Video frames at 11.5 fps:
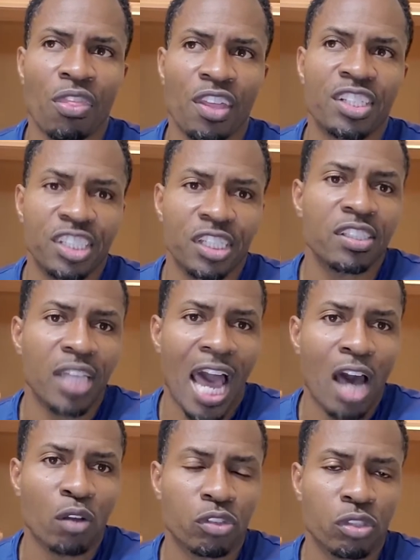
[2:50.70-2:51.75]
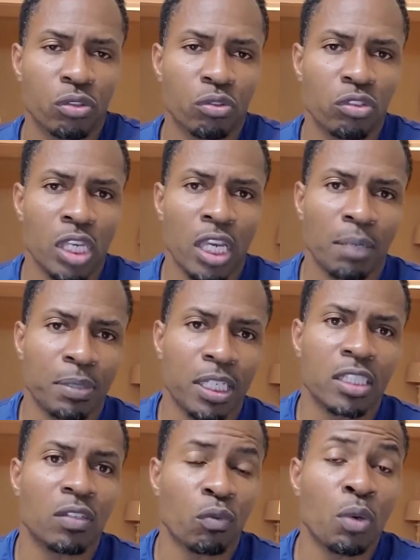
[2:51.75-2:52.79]
just the how-tos.
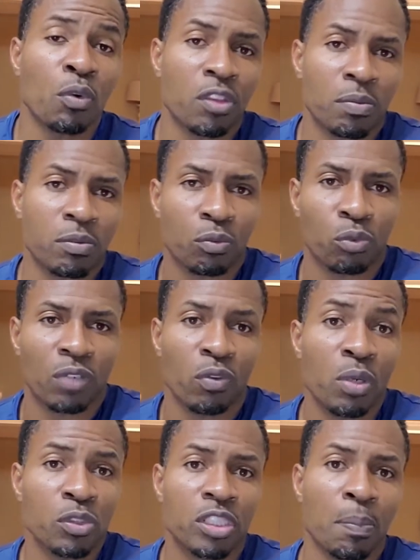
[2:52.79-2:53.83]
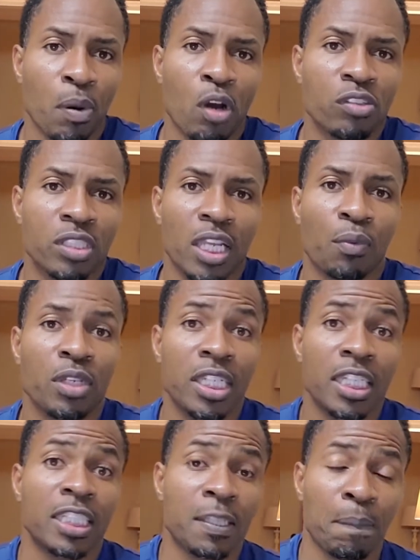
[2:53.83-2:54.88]
Because if we was the person that we
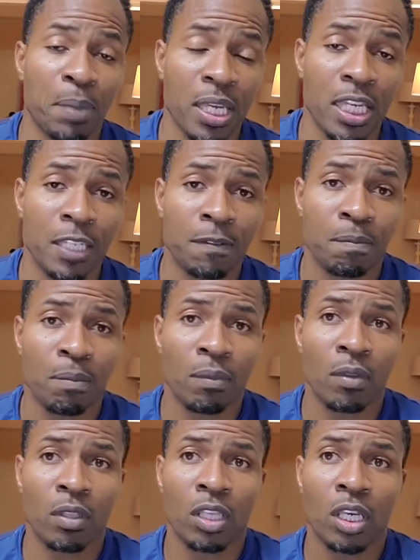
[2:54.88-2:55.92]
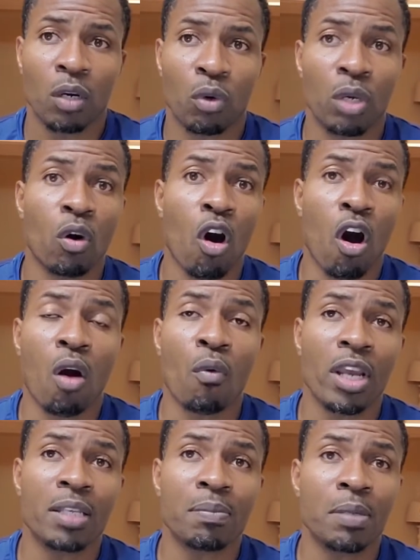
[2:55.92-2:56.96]
needed to be, we will
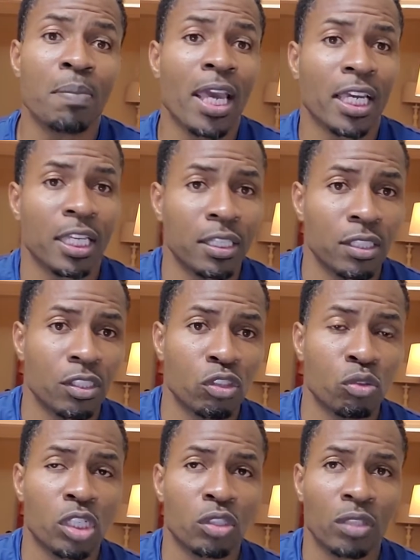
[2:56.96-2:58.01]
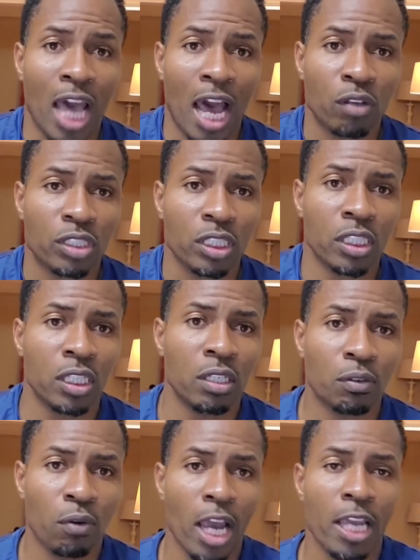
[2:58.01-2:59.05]
already be making the 200,000,
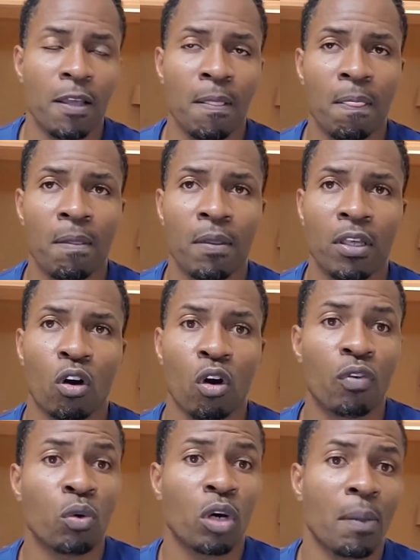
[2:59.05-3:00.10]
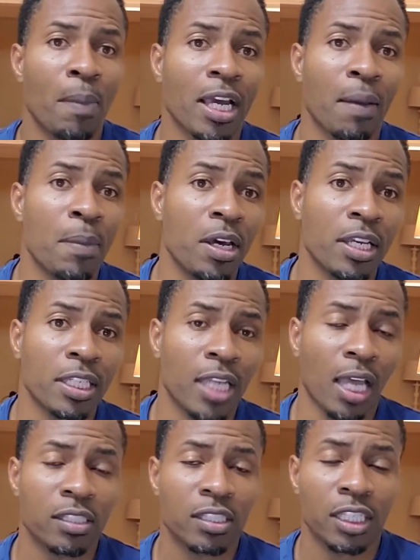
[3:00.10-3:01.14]
right? Or if we want to make $1 million
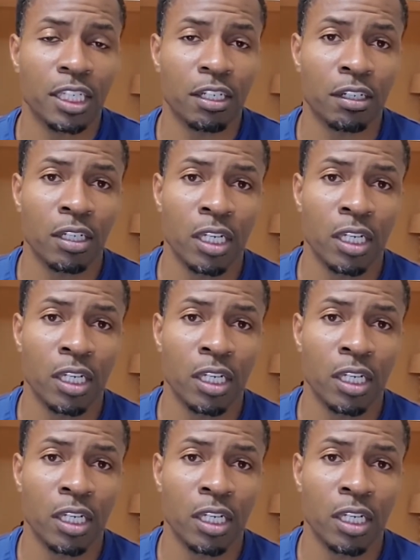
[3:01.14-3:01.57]
a year,